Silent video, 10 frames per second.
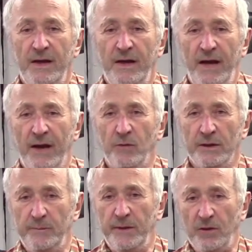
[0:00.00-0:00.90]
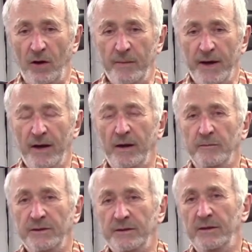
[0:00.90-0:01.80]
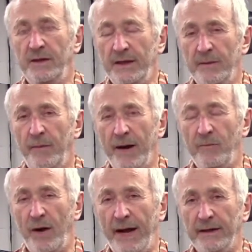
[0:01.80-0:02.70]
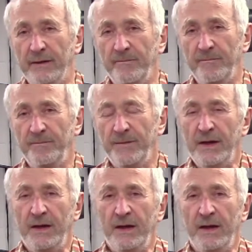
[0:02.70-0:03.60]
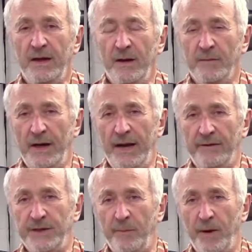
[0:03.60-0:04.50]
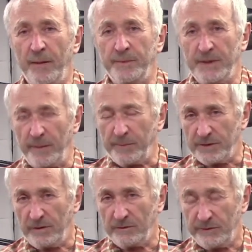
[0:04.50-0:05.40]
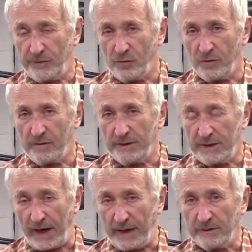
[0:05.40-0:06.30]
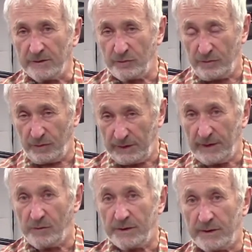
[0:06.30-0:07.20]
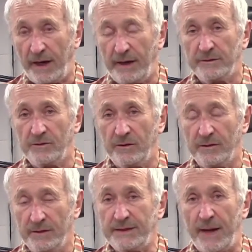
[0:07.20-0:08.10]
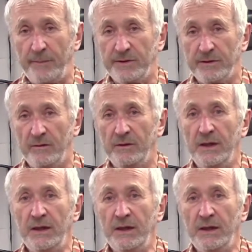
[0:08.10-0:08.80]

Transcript: And we're going to be talking about hubs and the bottom bracket. And I'm going to have separate episodes for the tires. We'll deal with the tires during this episode.